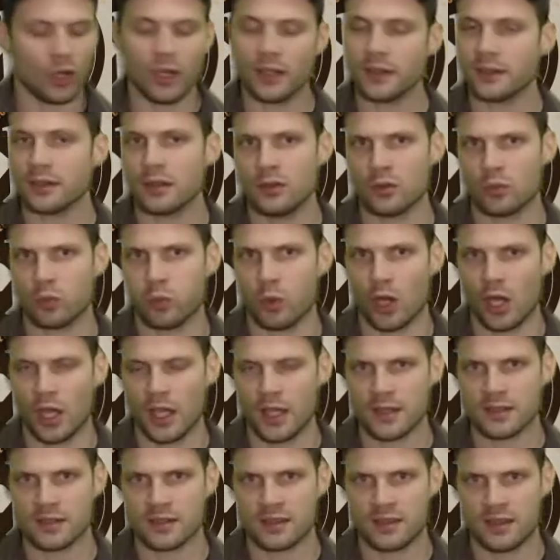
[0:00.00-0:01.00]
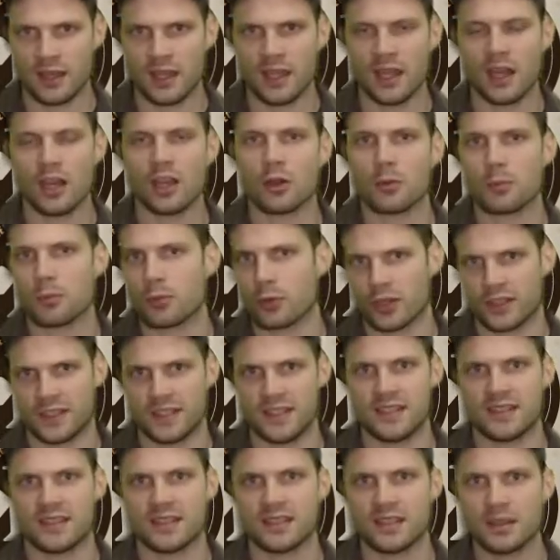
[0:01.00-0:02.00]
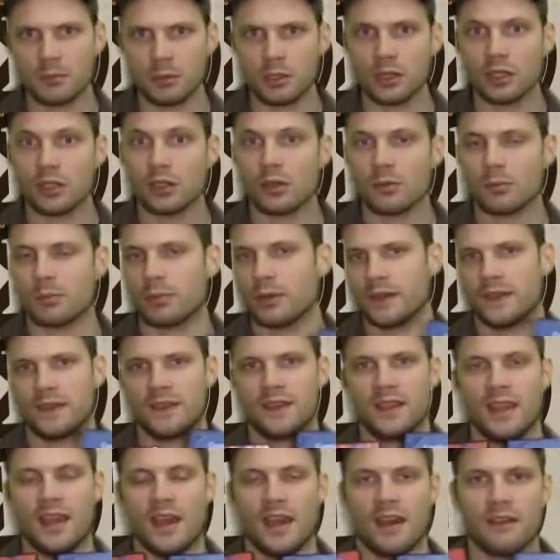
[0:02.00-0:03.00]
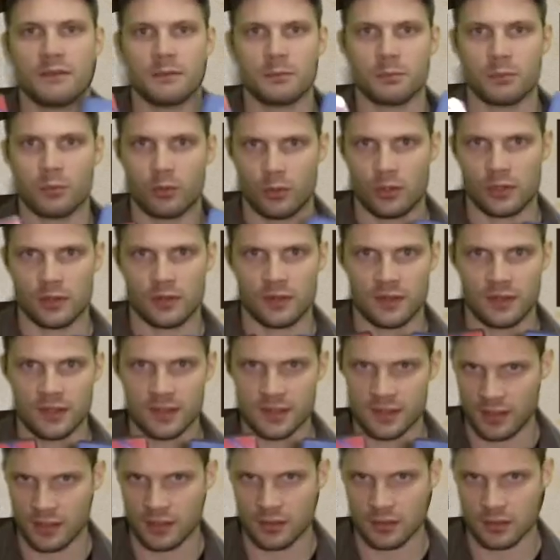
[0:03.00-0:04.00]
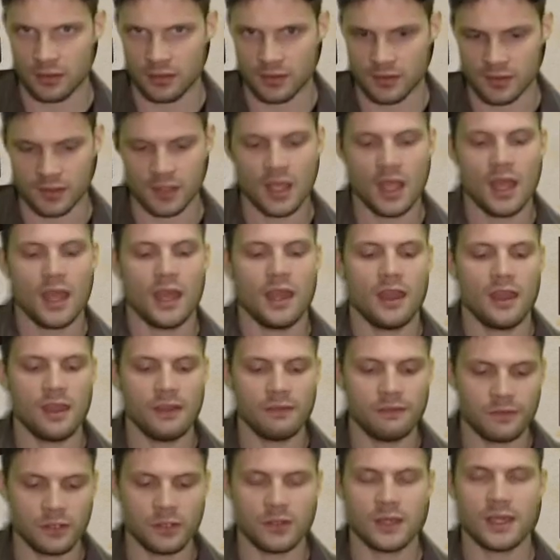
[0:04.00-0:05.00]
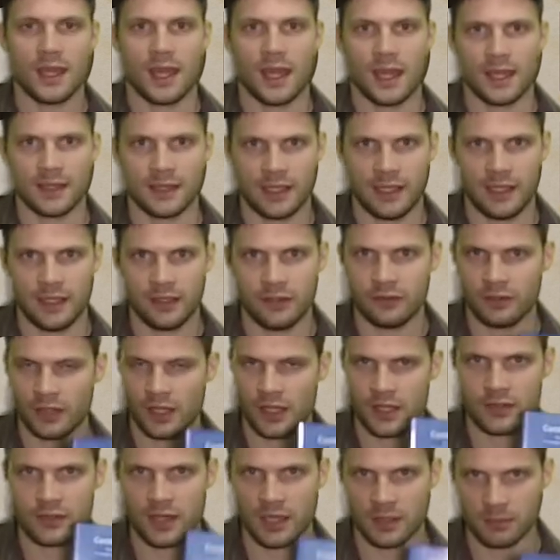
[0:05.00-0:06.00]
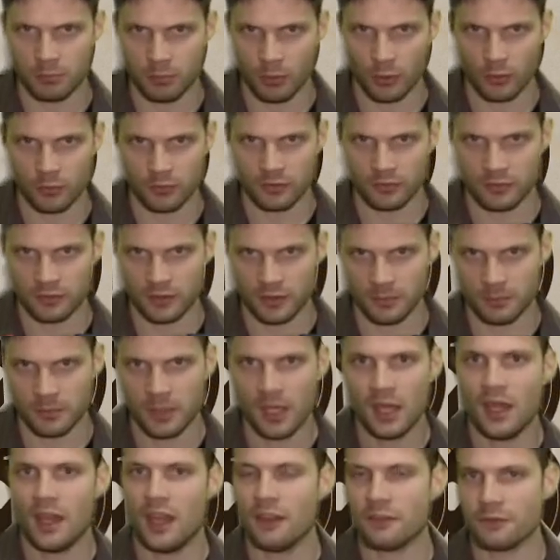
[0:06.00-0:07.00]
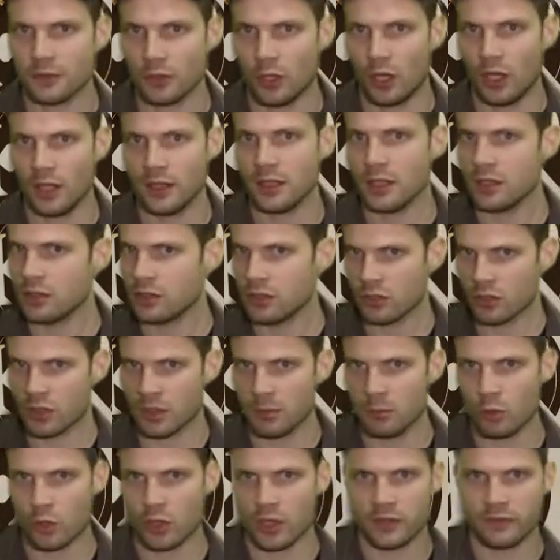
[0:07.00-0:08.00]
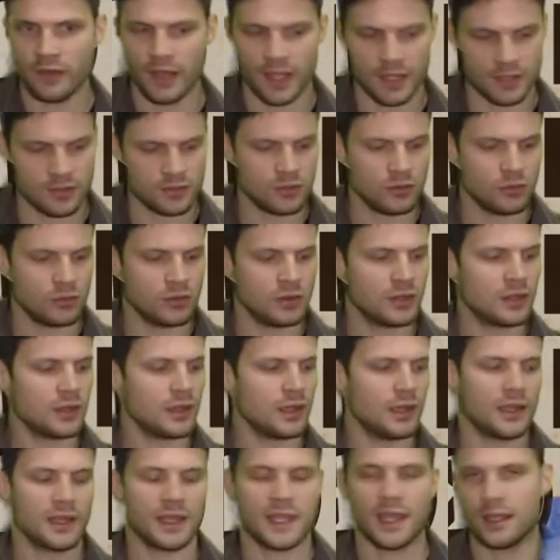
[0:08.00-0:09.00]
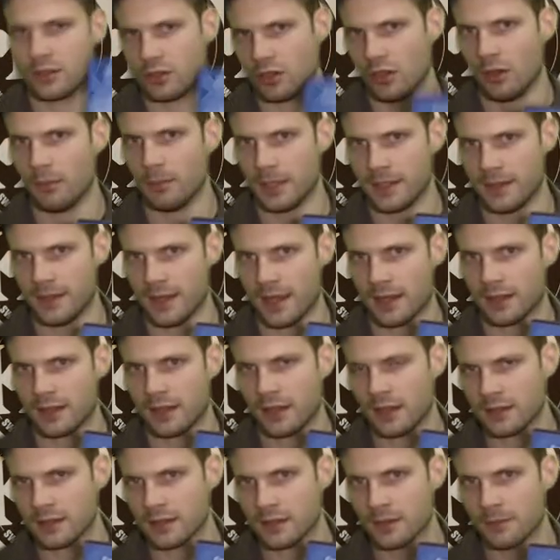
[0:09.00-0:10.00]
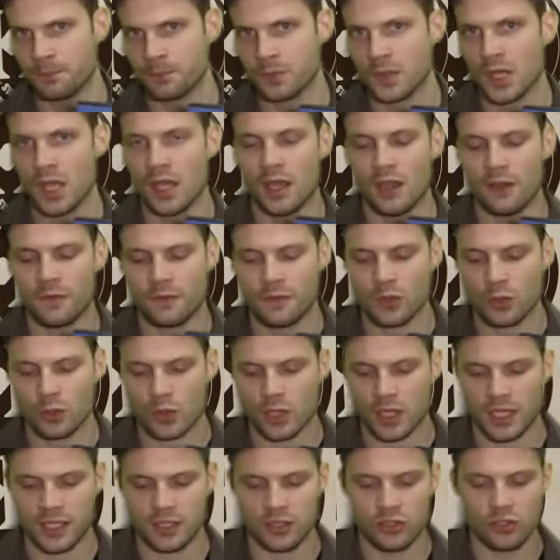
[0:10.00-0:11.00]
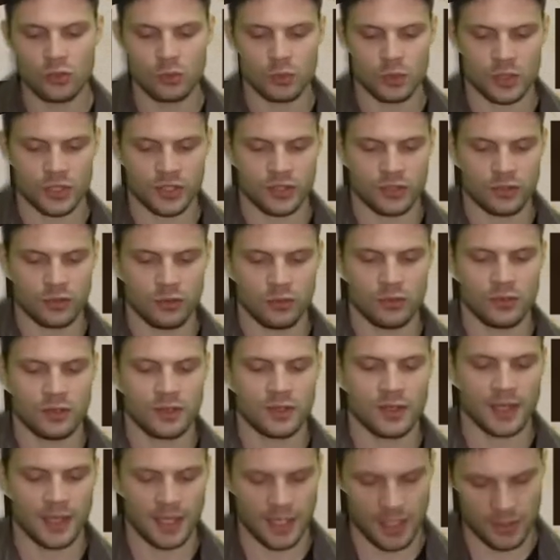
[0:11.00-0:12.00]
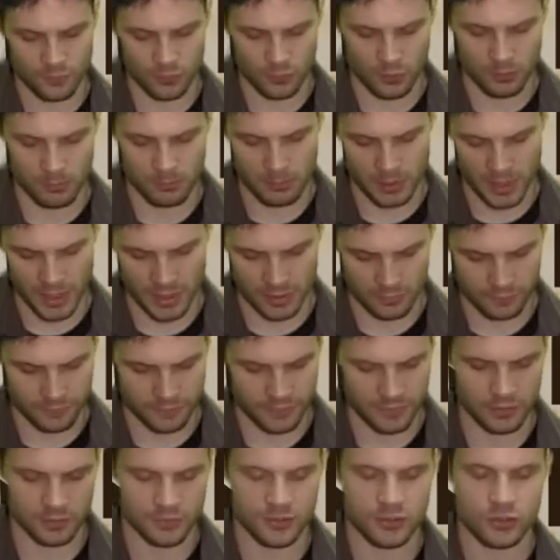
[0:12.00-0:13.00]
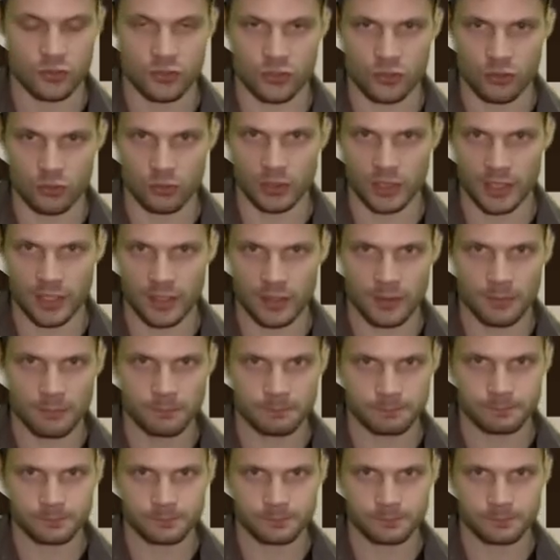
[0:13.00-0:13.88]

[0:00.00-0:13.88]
Content-wise, they are pretty similar, but they have important distinctions. If you can, I advise you get both of them. If not, and you're a more advanced student, get Combat Tactics. If you're a newer student, get From Battlefields to Dueling.